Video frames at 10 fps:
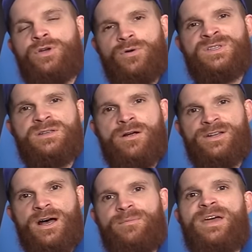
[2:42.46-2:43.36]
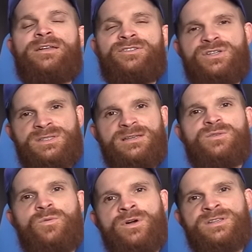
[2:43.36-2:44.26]
you go to start it up, and it just
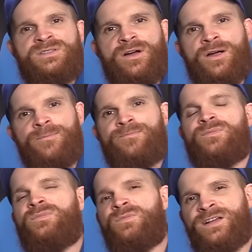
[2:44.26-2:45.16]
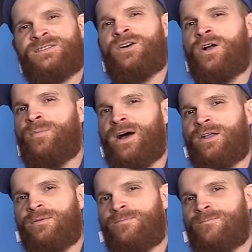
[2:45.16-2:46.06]
doesn't want to start. Let's talk about it.